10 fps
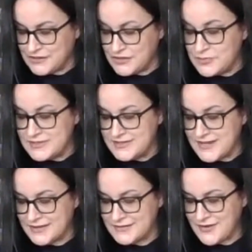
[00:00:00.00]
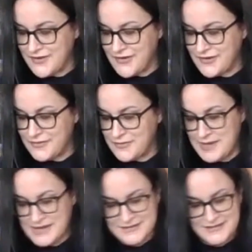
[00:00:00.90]
Cuban snacks are the
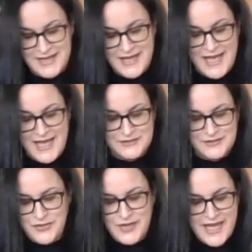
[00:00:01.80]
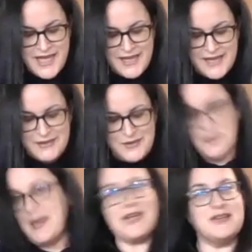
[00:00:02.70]
best. And so they go
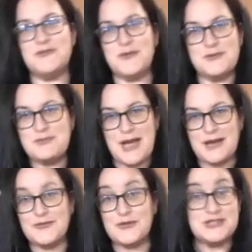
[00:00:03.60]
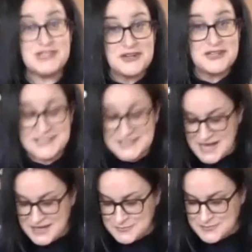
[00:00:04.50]
back and forth, sharing
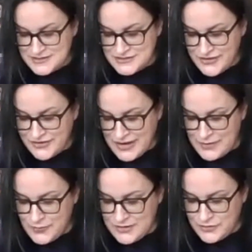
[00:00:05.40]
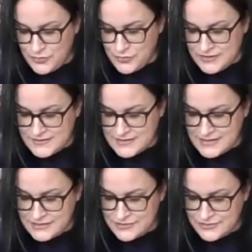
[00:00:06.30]
snacks with each other. And one of the things that
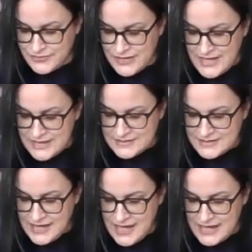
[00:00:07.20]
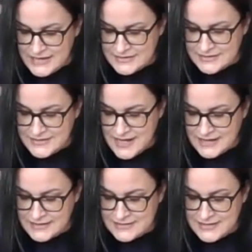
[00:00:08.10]
they do is that they hide
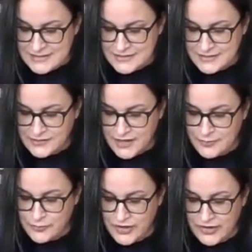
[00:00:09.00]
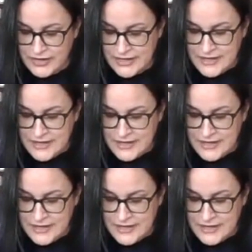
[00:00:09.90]
snacks in the library.